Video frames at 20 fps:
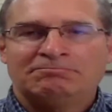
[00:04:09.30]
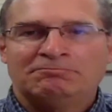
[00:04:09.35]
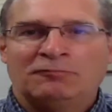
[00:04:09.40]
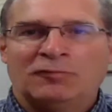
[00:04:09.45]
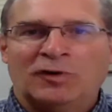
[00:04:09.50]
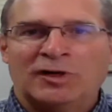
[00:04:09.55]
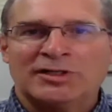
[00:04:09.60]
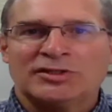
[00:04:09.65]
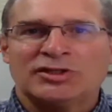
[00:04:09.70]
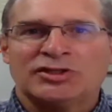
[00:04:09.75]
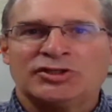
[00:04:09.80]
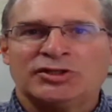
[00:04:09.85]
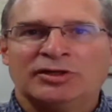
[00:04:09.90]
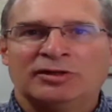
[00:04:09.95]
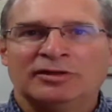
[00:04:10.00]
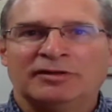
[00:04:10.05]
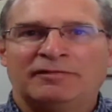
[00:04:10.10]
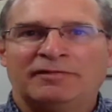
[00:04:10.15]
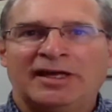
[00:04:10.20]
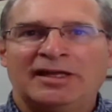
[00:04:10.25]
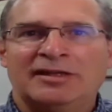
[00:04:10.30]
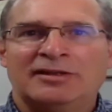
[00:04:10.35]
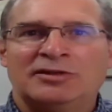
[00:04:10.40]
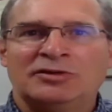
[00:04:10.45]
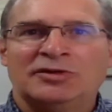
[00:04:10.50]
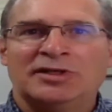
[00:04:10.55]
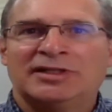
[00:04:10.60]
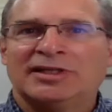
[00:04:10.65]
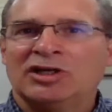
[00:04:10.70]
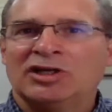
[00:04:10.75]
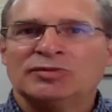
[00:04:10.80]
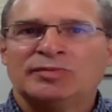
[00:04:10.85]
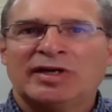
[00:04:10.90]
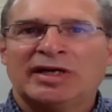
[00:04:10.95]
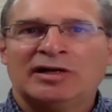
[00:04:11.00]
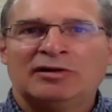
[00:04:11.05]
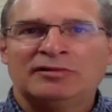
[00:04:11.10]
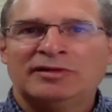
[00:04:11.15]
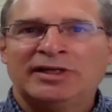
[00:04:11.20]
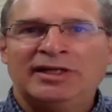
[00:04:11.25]
What does the shield of faith do? It tells me I
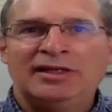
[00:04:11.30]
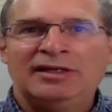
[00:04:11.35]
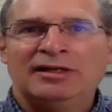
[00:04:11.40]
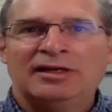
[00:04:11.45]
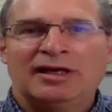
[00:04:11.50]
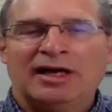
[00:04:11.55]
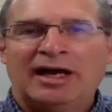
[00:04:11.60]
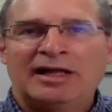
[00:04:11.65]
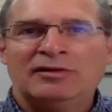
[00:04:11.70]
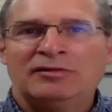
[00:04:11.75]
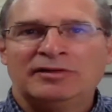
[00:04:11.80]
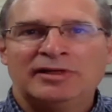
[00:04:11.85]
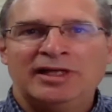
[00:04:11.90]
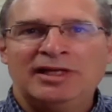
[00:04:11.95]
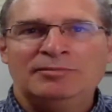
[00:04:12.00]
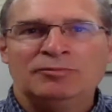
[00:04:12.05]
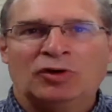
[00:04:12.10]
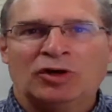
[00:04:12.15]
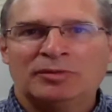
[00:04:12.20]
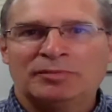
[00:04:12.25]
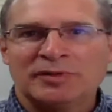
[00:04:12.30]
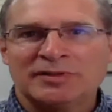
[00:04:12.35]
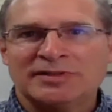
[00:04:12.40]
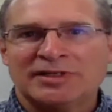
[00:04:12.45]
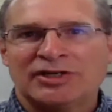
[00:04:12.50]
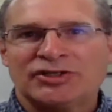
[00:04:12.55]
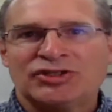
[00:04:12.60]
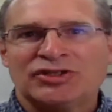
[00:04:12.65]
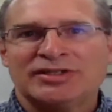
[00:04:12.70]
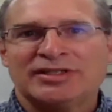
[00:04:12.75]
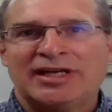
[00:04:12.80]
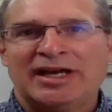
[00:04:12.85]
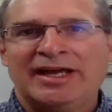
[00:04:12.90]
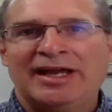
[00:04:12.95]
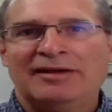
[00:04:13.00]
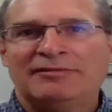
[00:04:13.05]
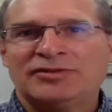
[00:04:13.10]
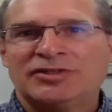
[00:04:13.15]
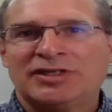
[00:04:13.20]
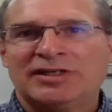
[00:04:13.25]
don't need I don't need more possessions. I
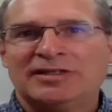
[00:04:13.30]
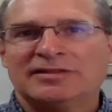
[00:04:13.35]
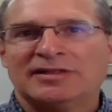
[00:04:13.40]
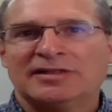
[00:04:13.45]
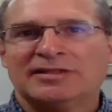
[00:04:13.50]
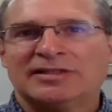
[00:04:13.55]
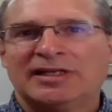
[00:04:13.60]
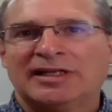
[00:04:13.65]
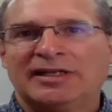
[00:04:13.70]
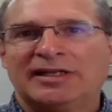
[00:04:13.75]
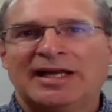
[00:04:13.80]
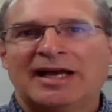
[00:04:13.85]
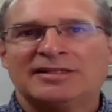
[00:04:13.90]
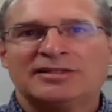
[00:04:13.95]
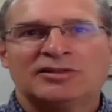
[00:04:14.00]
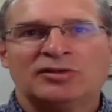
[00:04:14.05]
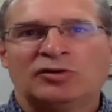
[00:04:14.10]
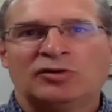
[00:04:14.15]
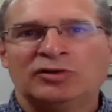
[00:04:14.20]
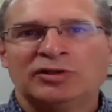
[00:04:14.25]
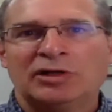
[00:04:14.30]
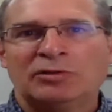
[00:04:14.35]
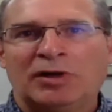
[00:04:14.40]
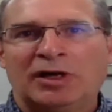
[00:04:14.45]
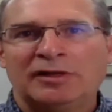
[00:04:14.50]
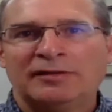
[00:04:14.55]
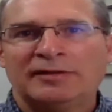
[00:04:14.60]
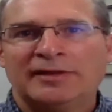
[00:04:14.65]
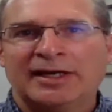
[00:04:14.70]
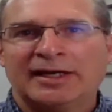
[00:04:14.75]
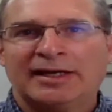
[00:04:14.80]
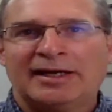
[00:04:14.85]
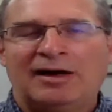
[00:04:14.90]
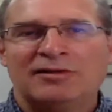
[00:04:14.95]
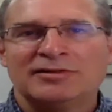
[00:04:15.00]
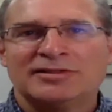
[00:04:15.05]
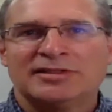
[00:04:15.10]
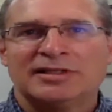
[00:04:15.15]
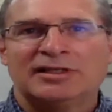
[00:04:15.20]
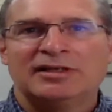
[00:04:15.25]
have Jesus, and that's the only wealth that
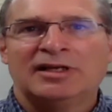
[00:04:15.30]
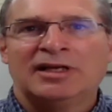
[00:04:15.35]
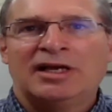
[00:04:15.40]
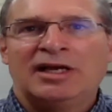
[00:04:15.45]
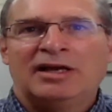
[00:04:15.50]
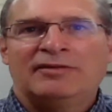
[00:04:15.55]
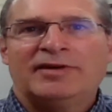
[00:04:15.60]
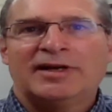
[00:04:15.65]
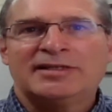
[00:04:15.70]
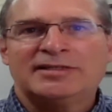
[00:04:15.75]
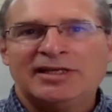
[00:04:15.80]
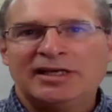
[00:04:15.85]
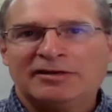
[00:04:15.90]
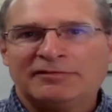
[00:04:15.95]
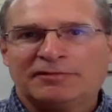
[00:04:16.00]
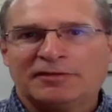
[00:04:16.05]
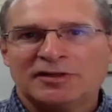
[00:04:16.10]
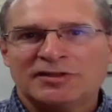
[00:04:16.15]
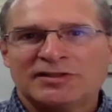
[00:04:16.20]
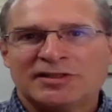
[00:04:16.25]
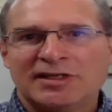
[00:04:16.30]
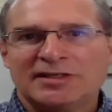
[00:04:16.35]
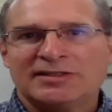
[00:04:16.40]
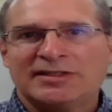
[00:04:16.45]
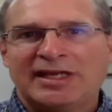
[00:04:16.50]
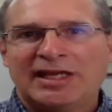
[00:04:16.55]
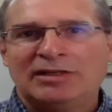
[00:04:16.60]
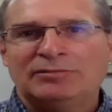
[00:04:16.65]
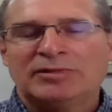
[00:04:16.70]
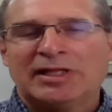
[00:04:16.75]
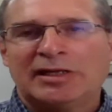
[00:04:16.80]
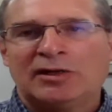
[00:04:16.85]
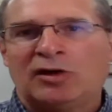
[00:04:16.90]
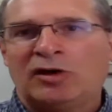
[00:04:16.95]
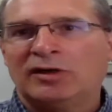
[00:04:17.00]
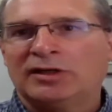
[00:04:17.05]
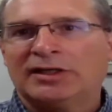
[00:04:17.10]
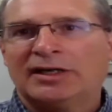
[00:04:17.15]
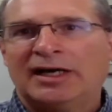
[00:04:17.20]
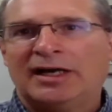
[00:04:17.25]
counts. And if I seek first His kingdom, then
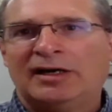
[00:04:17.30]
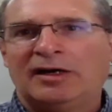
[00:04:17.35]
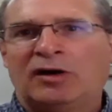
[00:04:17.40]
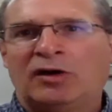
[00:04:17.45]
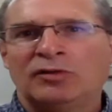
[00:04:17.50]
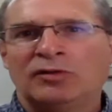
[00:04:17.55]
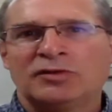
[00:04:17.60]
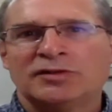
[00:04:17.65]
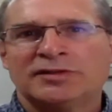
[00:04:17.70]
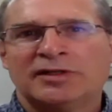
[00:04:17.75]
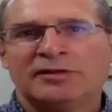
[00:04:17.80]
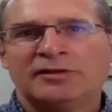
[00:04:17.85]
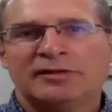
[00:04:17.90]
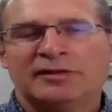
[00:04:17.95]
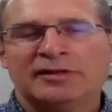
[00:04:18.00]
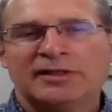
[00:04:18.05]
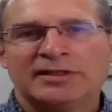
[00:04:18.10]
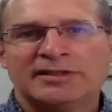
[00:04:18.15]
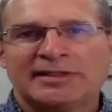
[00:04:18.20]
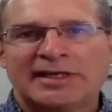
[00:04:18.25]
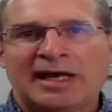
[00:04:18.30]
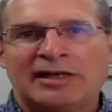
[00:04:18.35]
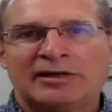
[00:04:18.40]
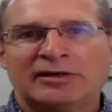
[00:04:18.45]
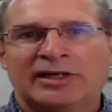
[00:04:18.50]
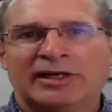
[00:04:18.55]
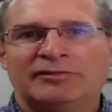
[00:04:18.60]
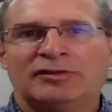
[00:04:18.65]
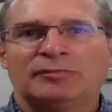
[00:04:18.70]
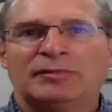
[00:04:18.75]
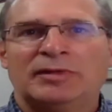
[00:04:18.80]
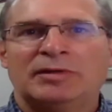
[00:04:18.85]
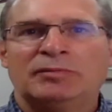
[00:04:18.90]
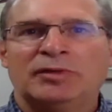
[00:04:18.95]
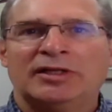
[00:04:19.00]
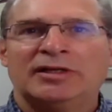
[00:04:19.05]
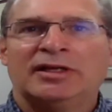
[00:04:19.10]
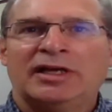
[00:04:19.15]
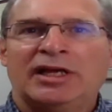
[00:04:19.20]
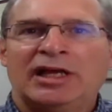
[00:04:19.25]
all God, all those other things God will give to me.
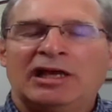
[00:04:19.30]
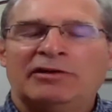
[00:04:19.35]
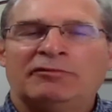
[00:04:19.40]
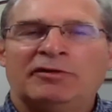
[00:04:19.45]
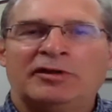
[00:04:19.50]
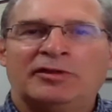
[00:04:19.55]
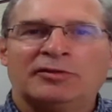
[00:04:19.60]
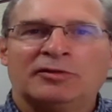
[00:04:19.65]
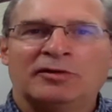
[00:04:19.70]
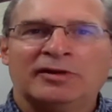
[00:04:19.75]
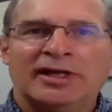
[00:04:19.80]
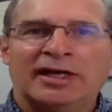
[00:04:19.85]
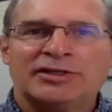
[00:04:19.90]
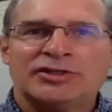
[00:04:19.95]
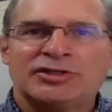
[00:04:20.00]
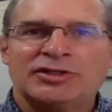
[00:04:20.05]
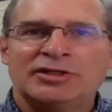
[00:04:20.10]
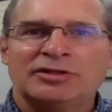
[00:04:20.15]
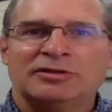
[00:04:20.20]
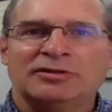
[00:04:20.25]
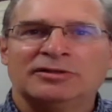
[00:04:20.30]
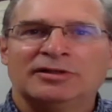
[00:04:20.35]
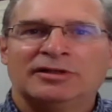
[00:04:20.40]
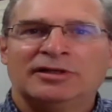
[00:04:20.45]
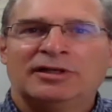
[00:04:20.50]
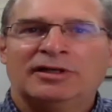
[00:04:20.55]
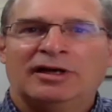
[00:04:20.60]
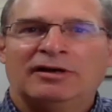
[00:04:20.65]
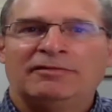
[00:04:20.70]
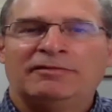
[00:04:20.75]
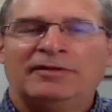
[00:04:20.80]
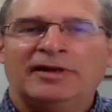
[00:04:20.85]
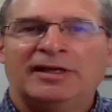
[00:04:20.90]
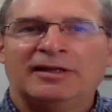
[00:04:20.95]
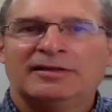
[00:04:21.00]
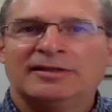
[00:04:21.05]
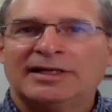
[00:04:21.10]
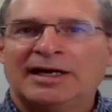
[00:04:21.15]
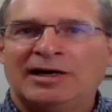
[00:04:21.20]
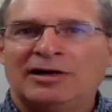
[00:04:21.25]
But if we throw that shield of
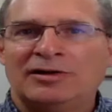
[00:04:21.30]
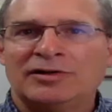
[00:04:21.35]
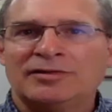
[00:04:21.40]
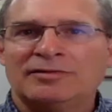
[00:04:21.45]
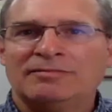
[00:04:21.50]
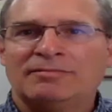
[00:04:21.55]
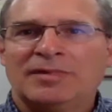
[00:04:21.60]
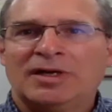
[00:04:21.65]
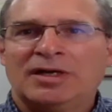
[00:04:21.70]
faith down,